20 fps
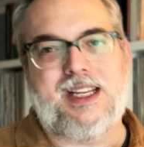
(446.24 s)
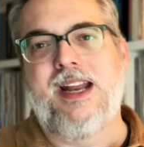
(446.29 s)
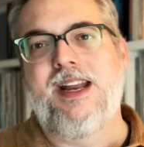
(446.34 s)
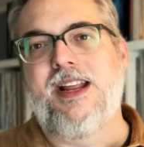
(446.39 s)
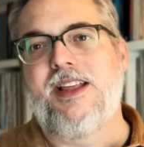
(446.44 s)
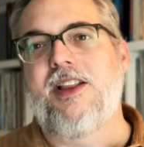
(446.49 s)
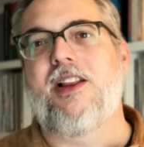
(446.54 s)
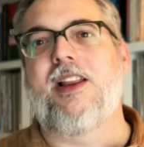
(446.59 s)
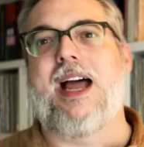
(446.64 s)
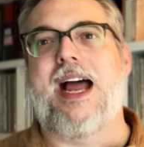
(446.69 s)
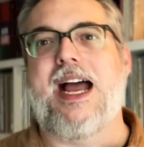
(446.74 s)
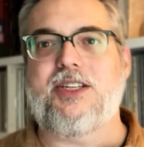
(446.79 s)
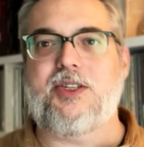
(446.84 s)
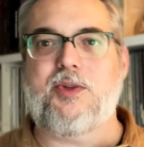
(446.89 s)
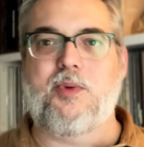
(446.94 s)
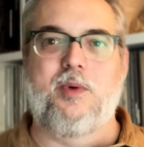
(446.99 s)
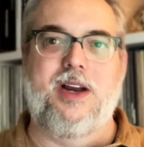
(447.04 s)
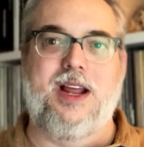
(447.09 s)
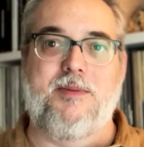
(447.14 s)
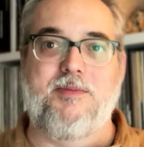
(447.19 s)
And then the last
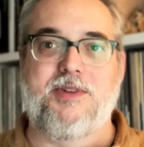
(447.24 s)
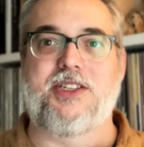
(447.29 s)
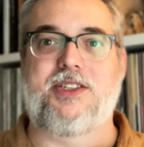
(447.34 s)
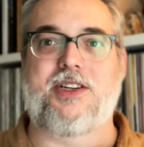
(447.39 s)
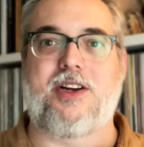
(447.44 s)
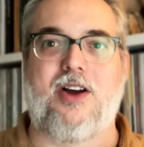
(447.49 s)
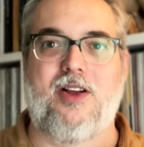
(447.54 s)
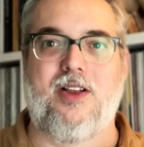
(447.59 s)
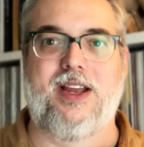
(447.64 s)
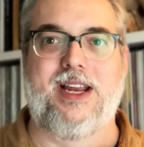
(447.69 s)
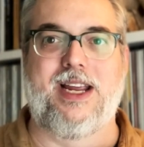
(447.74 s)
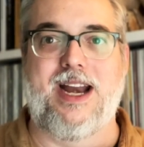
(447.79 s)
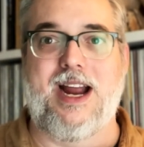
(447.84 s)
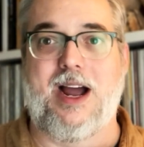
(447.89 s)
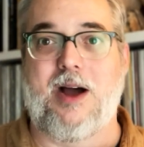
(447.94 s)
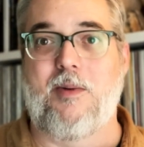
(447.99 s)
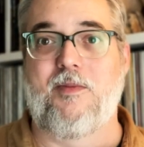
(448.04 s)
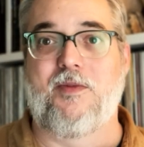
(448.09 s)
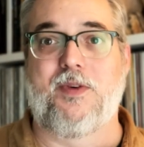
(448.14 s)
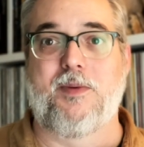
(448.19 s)
one I'm just calling an
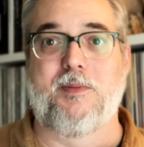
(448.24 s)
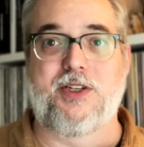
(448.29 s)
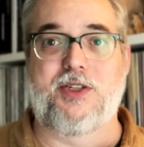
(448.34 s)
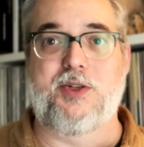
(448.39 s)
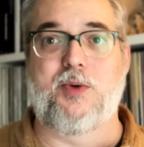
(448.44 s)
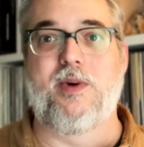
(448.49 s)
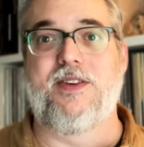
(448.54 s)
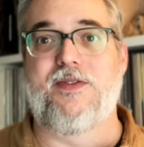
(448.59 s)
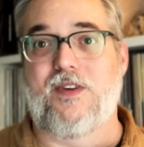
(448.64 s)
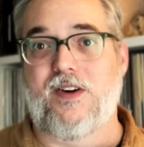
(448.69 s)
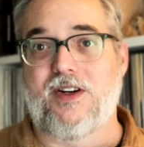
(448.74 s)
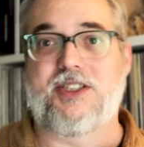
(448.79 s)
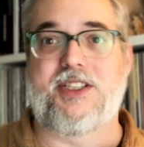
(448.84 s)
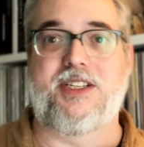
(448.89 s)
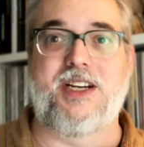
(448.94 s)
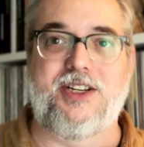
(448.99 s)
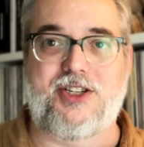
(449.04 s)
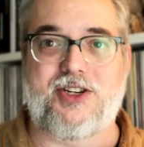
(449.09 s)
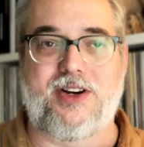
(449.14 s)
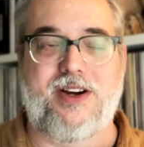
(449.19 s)
album from the 21st
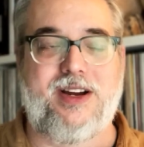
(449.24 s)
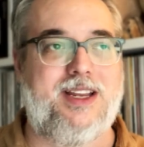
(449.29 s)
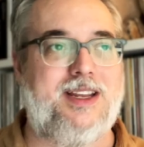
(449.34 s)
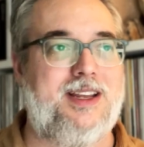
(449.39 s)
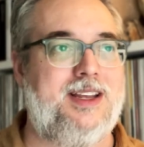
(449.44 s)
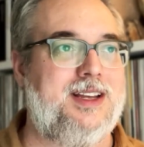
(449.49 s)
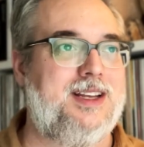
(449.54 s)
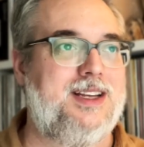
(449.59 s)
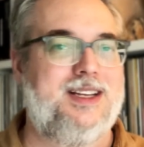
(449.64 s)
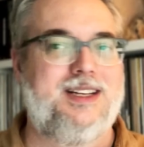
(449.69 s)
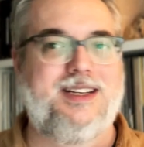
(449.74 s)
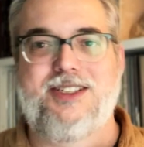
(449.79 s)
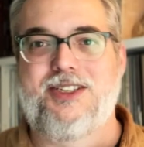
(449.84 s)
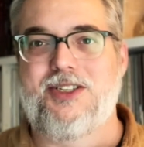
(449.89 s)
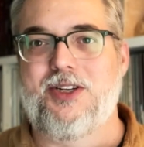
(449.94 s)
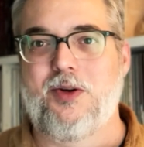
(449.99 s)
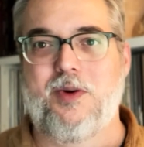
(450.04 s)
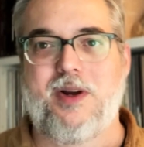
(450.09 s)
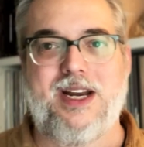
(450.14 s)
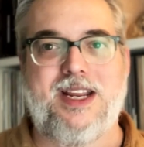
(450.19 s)
century.
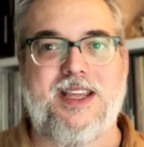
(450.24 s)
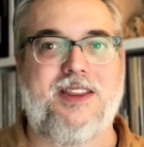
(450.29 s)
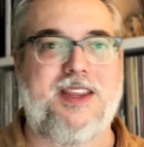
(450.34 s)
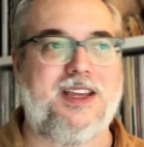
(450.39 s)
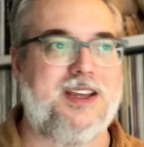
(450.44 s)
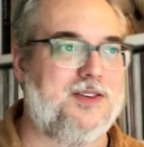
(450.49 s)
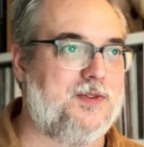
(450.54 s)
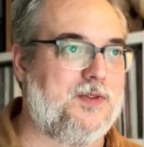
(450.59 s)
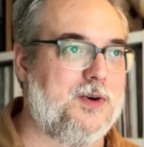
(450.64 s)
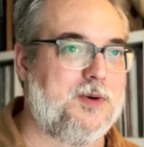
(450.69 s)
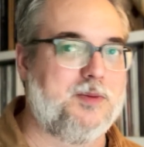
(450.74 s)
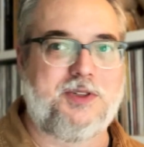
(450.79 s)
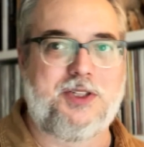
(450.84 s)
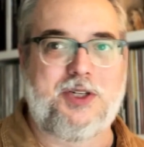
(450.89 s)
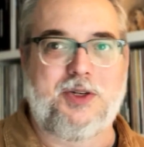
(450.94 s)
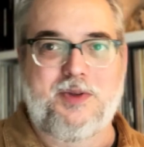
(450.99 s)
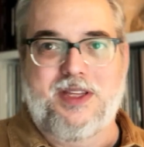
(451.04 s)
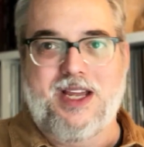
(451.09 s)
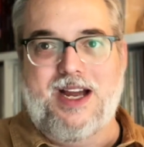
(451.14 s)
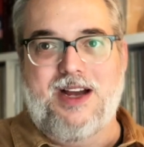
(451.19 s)
So anything from
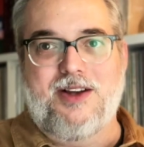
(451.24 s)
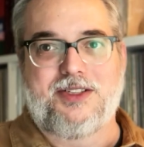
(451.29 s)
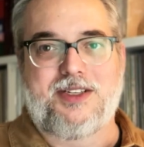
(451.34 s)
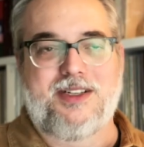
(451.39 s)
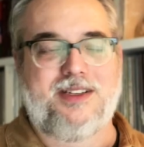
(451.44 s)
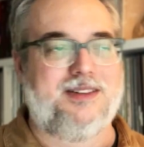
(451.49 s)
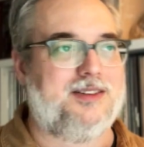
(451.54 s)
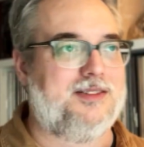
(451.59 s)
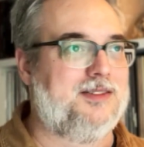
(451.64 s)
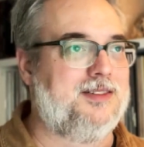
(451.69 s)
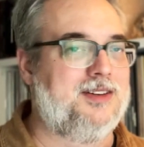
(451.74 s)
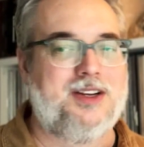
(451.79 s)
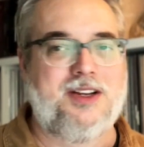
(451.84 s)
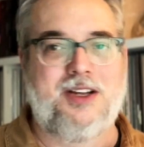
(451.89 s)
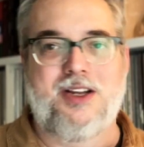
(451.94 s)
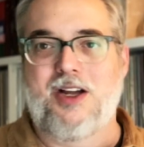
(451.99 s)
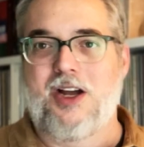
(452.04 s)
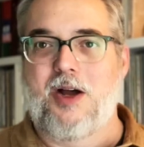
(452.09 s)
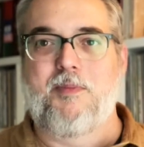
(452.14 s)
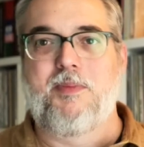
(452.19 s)
2000
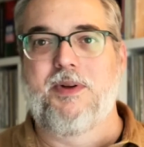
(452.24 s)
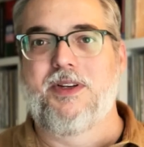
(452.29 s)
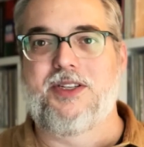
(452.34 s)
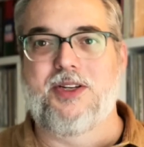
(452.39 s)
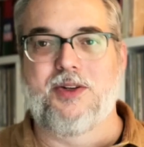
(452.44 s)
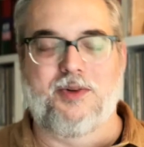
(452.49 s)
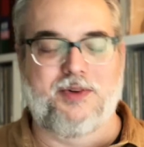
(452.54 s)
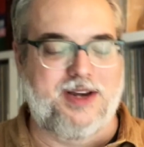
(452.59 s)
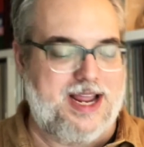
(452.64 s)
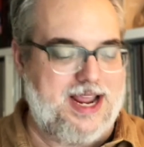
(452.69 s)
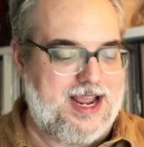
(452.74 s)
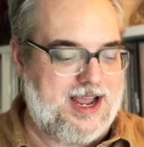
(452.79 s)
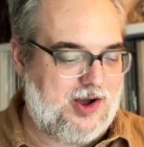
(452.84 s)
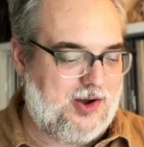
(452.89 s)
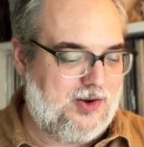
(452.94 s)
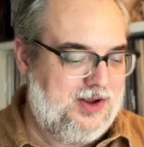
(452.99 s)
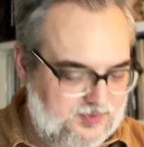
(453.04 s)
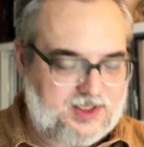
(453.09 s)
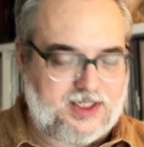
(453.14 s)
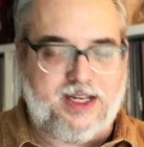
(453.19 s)
up until now.